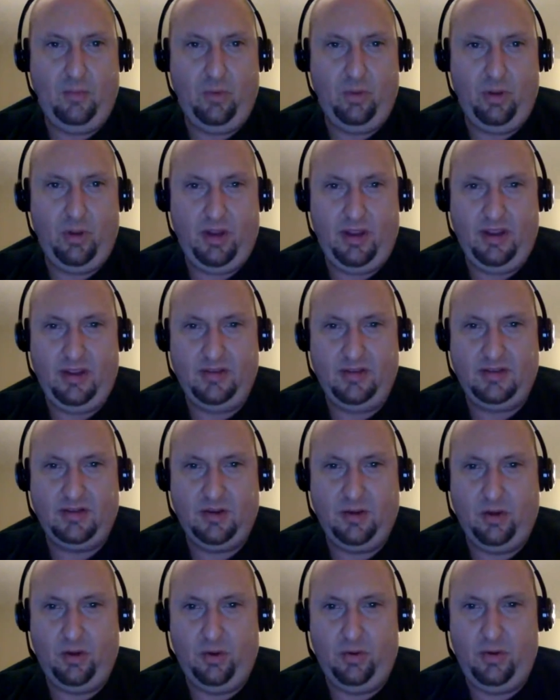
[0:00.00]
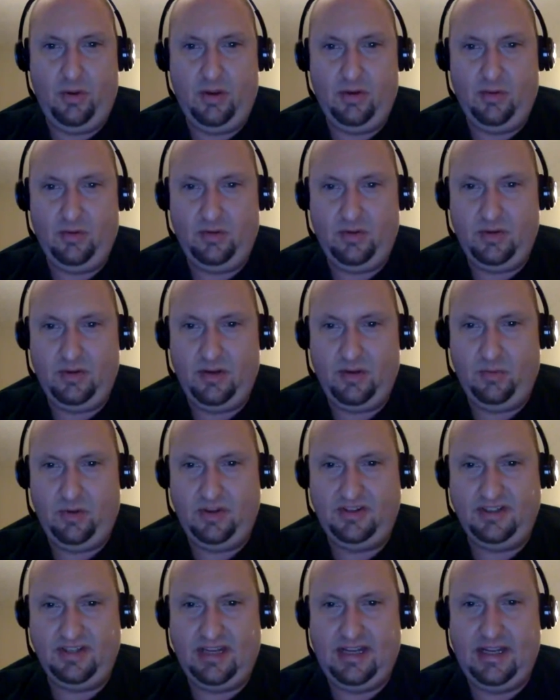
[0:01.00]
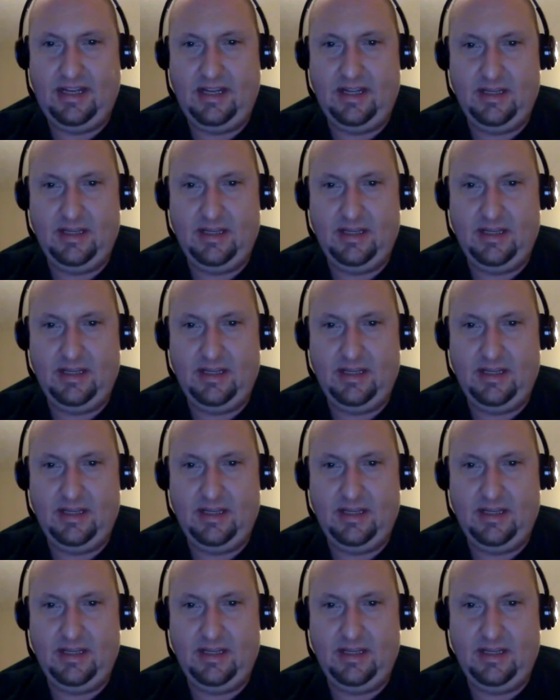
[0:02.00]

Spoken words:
go back and we'll look at his code. Can we